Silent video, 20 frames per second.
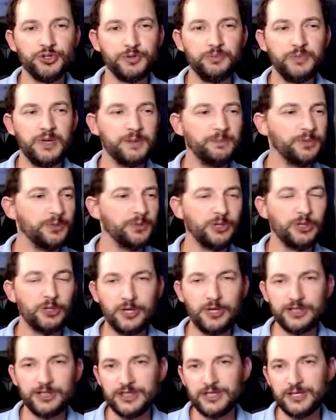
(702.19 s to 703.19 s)
that people
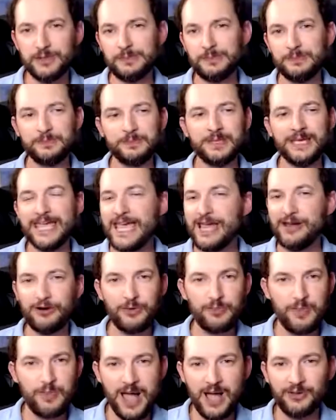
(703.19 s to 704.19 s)
look at them, care
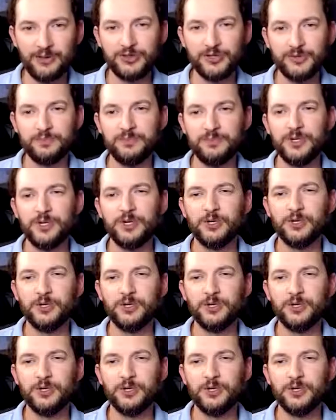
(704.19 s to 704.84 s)
about them,